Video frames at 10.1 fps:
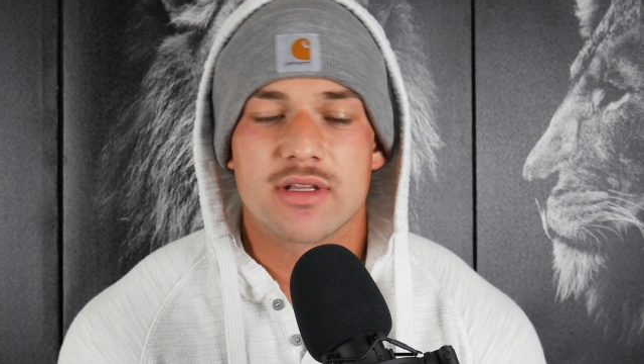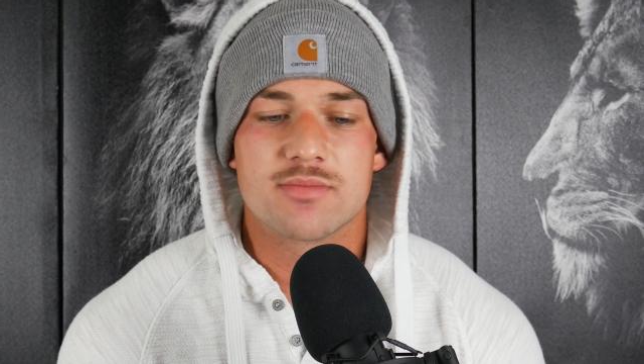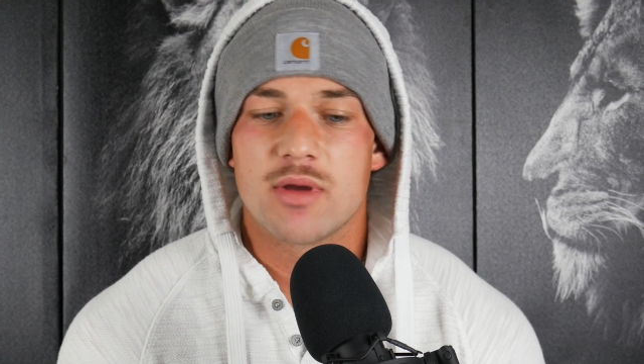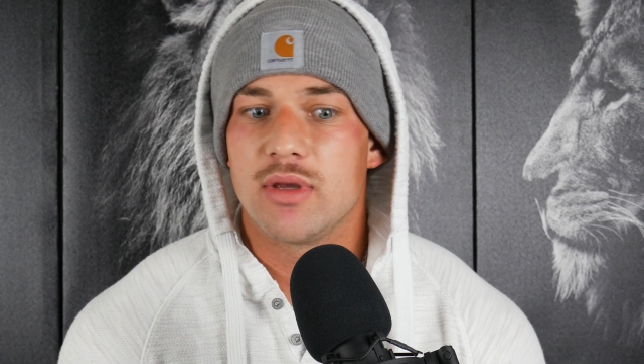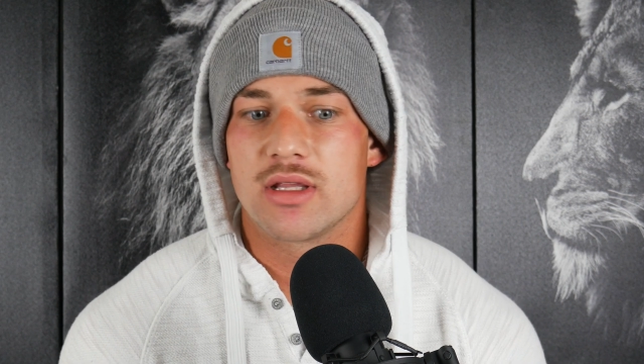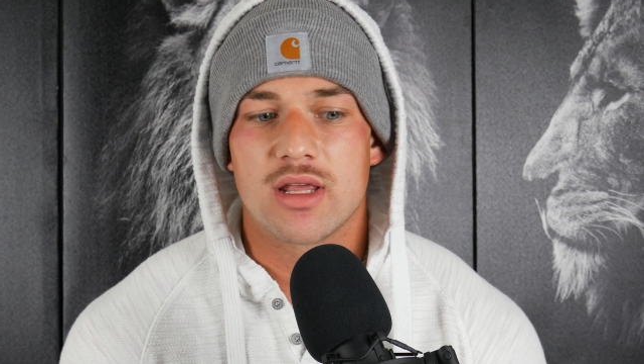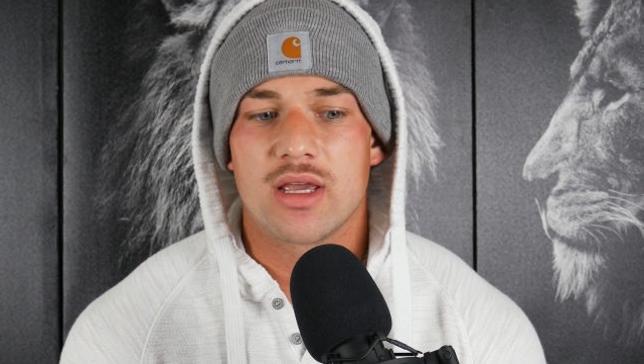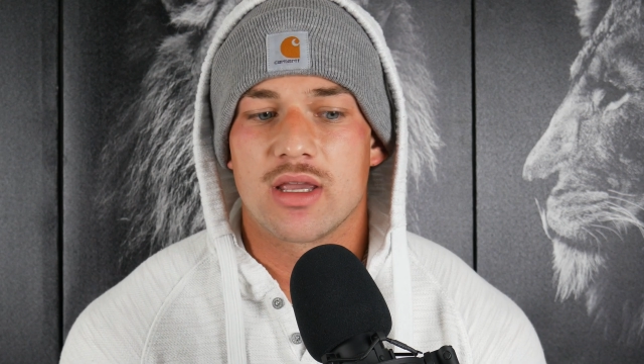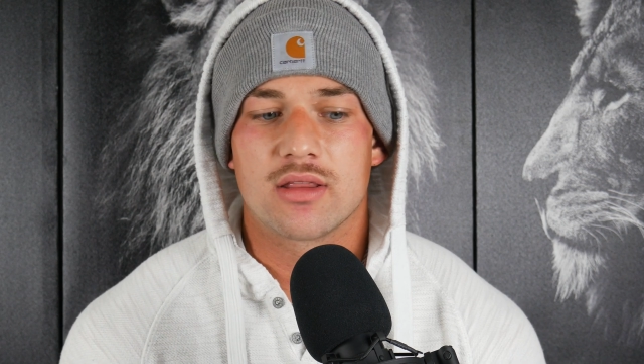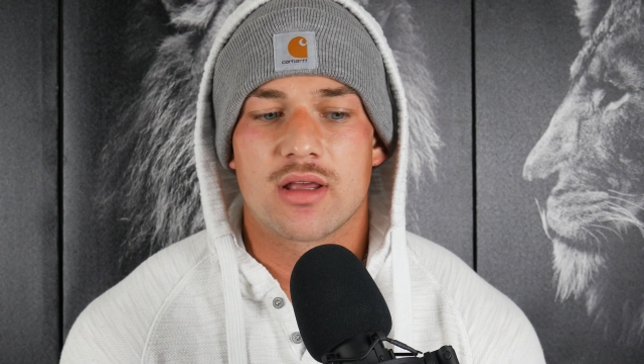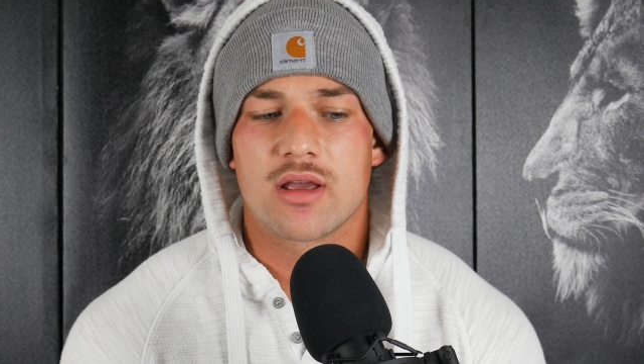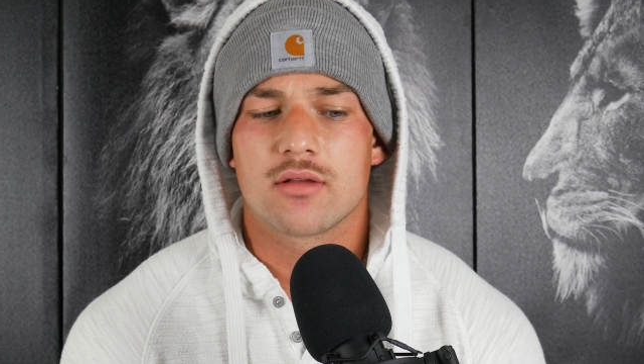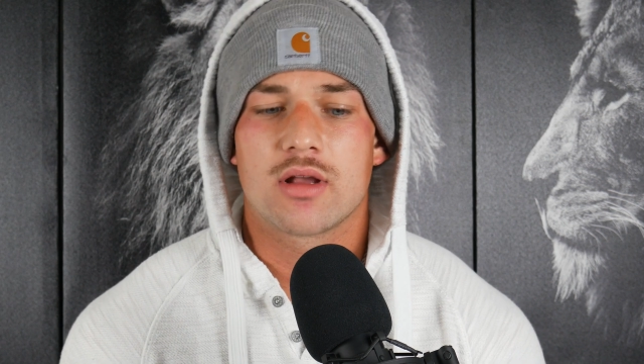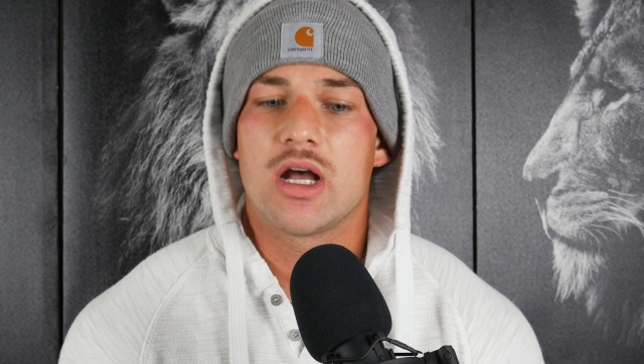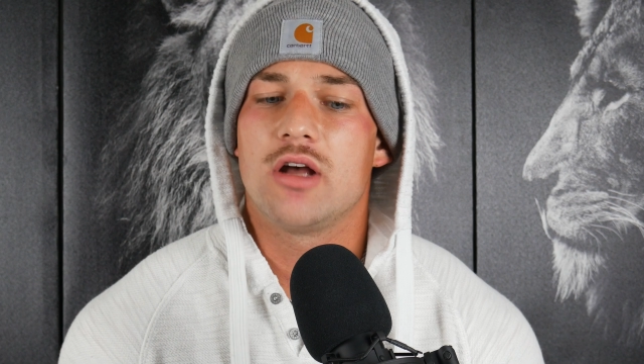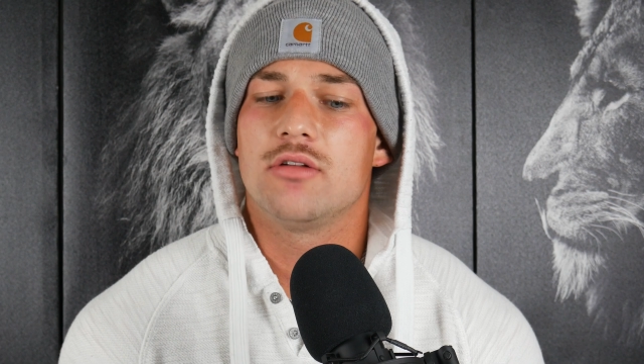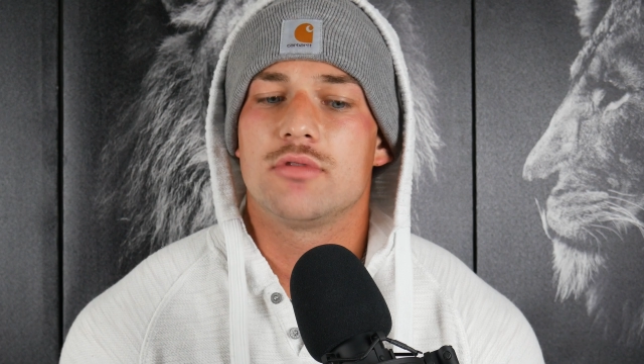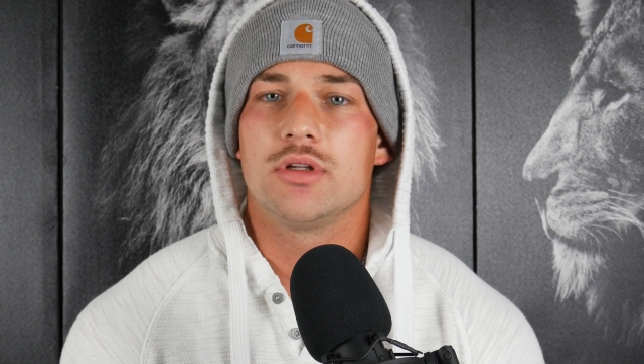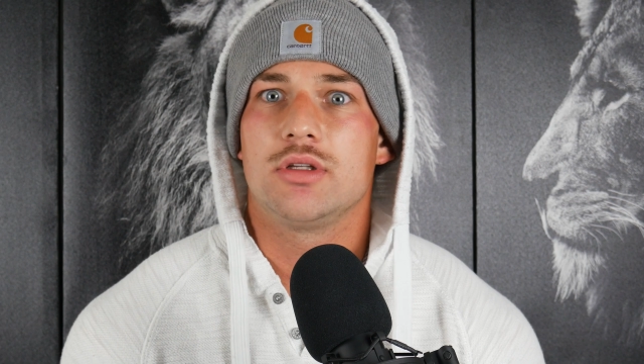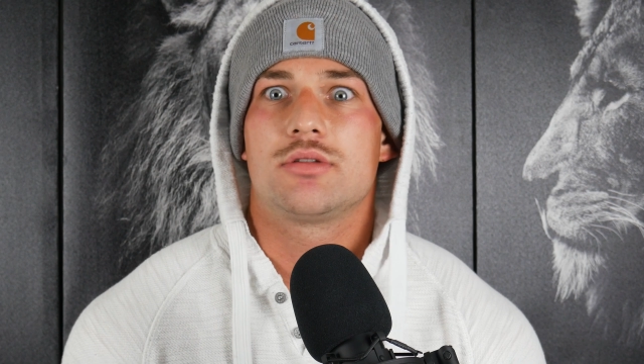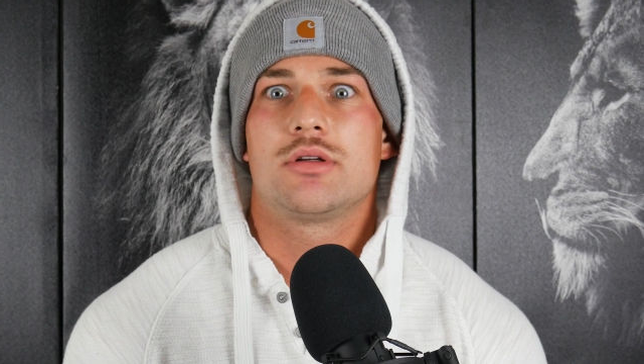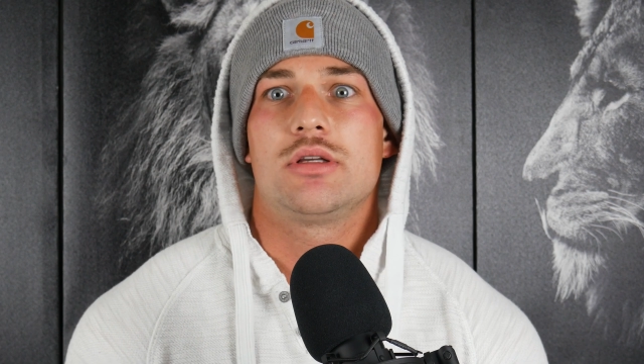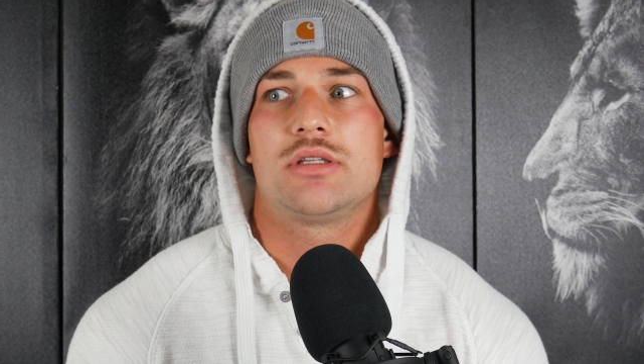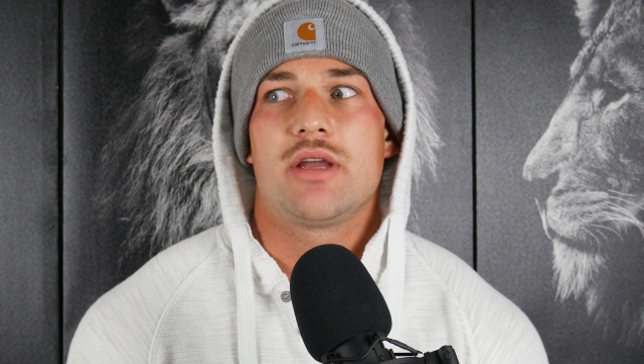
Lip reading: That's my big thing. And like, I don't really trust